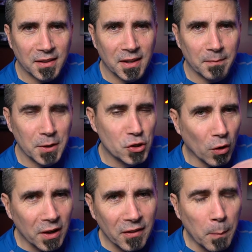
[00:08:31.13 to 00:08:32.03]
The
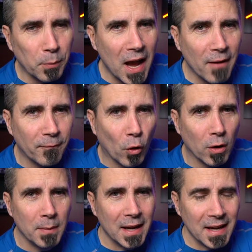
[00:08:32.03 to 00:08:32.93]
majority of the
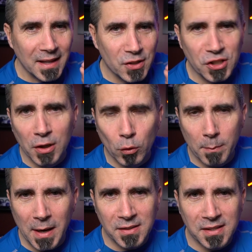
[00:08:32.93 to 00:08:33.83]
platform still
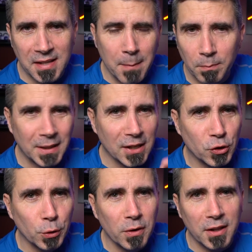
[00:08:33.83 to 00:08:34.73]
remains the same, but that's
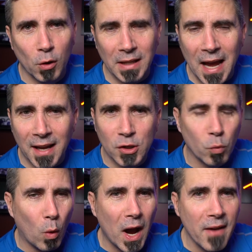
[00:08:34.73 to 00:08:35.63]
true to the old adage,
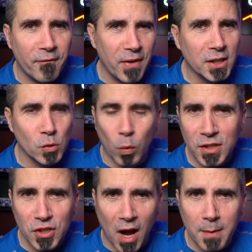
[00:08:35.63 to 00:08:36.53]
why fix
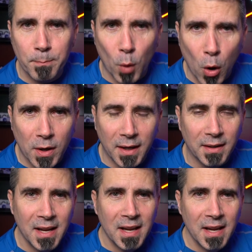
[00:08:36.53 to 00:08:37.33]
what's not broken?